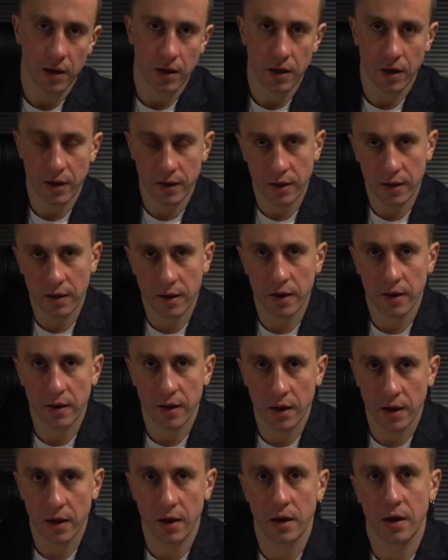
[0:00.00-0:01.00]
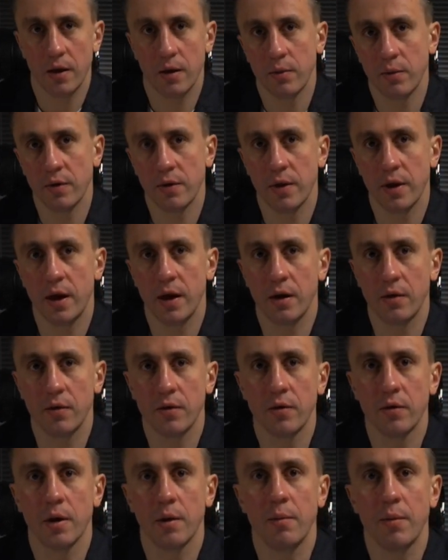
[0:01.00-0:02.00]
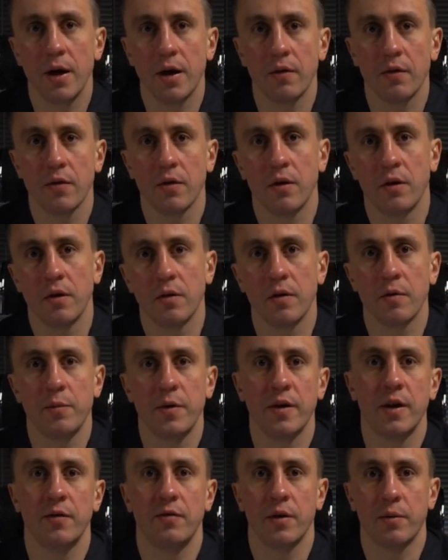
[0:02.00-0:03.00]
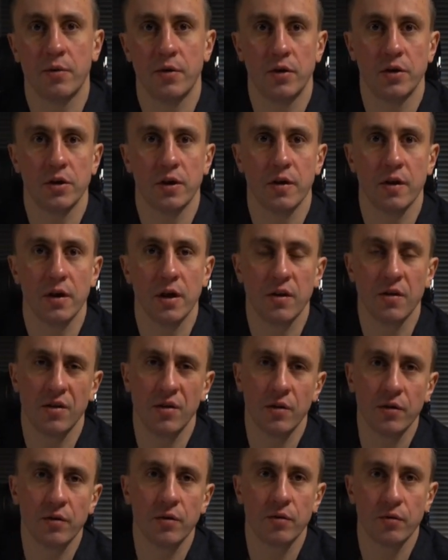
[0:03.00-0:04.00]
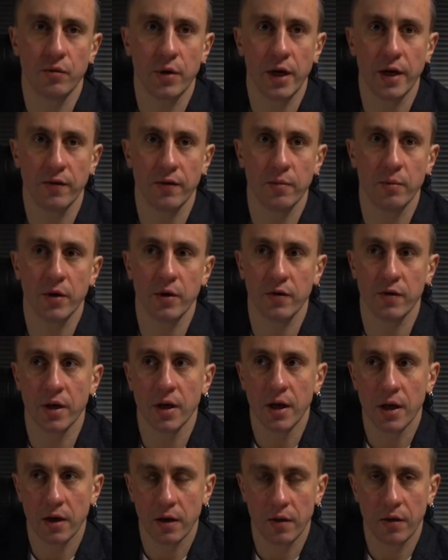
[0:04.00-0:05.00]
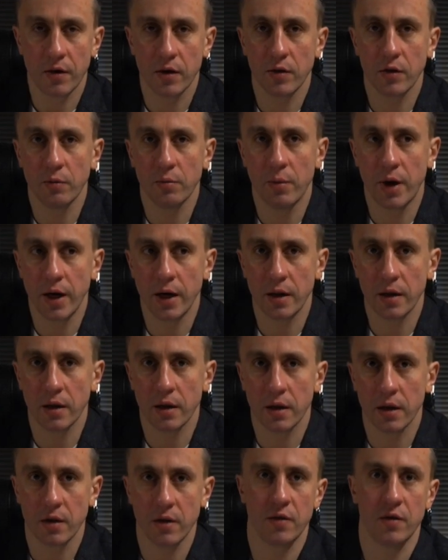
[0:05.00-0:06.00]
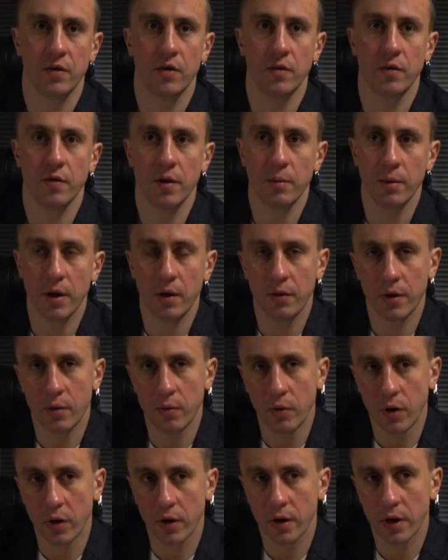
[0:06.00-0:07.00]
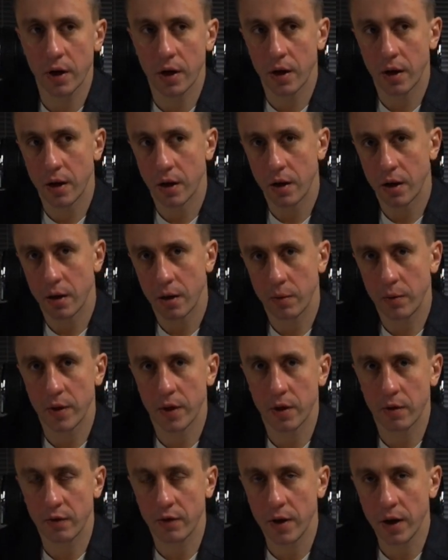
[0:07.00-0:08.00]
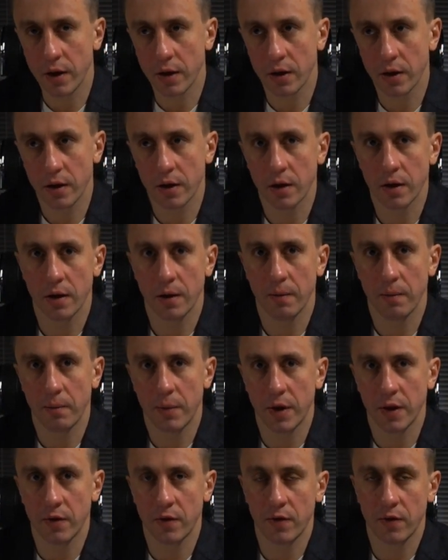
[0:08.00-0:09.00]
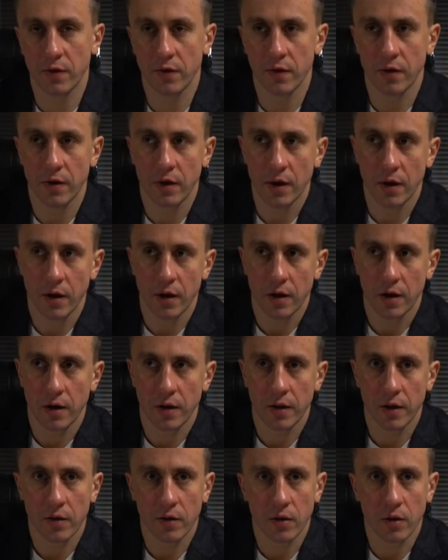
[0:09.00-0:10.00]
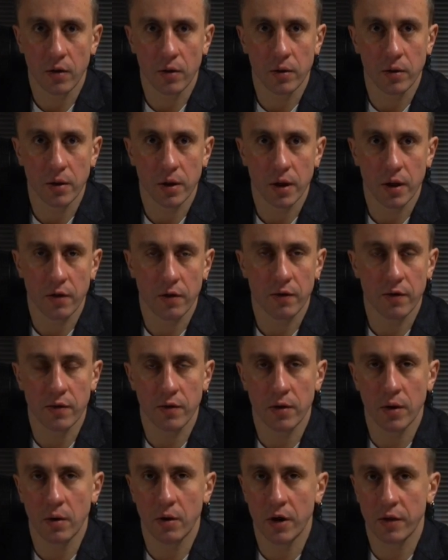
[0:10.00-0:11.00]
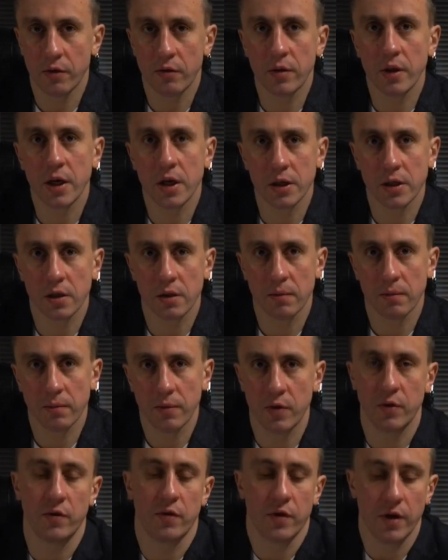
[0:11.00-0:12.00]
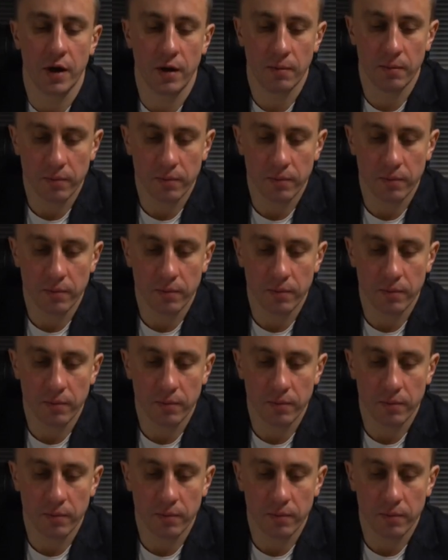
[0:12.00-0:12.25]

as I said, I would like to comment on specific projects. It's not right, because they're not mine. So somehow they work with our tech, but that's all. There is no other relation, so to say.